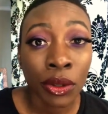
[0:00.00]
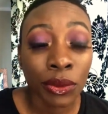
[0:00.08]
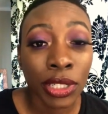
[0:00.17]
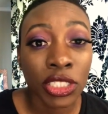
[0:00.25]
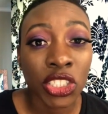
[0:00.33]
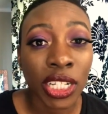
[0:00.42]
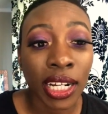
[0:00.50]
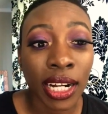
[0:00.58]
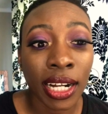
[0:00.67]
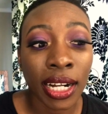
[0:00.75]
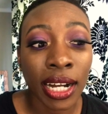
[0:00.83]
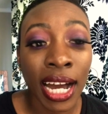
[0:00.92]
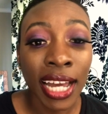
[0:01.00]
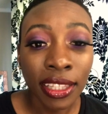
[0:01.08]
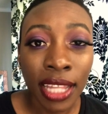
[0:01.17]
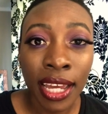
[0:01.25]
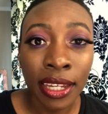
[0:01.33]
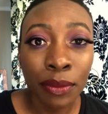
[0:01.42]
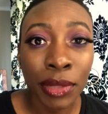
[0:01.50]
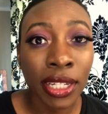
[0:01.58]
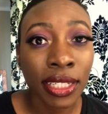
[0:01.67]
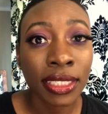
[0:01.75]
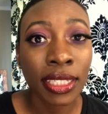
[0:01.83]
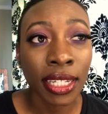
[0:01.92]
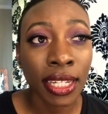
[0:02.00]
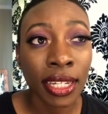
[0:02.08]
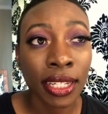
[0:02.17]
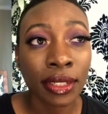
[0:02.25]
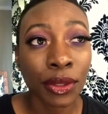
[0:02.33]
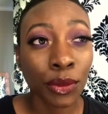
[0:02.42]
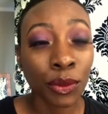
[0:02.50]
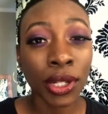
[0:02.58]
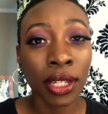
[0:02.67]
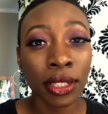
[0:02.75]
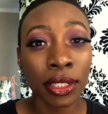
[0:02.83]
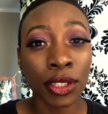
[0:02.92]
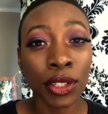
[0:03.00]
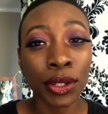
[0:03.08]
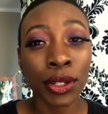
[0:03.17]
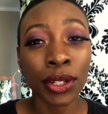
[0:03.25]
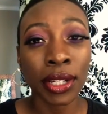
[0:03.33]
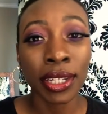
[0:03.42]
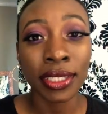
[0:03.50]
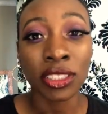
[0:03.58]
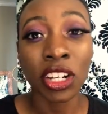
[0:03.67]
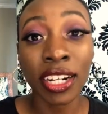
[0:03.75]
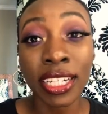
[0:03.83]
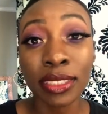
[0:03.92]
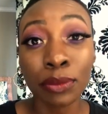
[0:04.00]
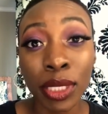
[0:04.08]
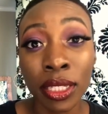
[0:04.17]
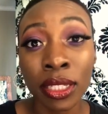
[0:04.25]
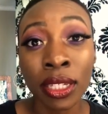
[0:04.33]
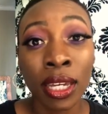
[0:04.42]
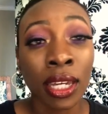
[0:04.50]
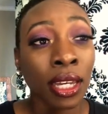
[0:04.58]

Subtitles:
which I like because, again, when you're as dark as me,